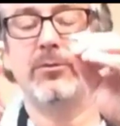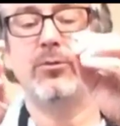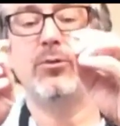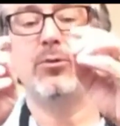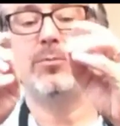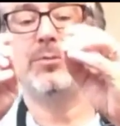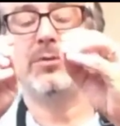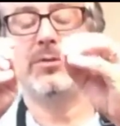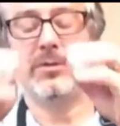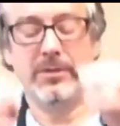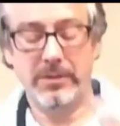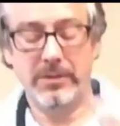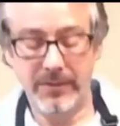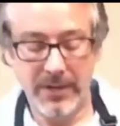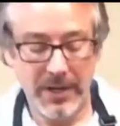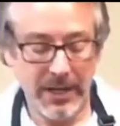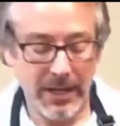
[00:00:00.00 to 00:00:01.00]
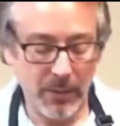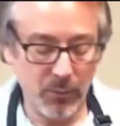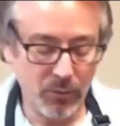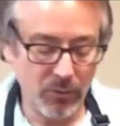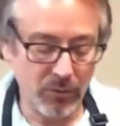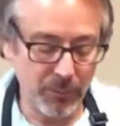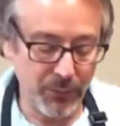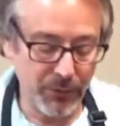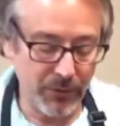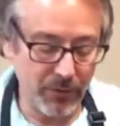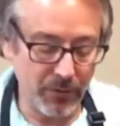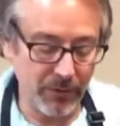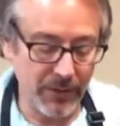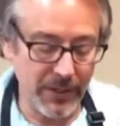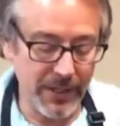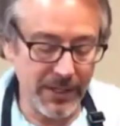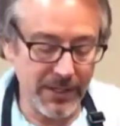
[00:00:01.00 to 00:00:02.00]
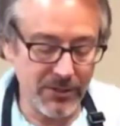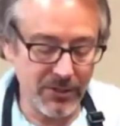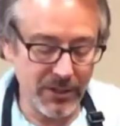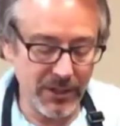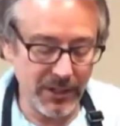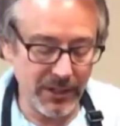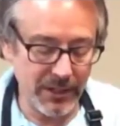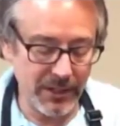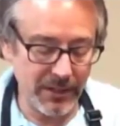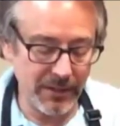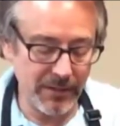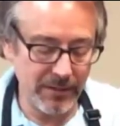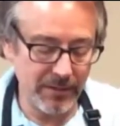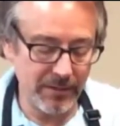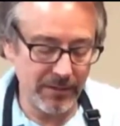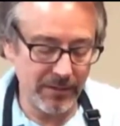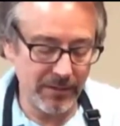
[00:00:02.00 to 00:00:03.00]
tubes here, and we're going to put it on each end,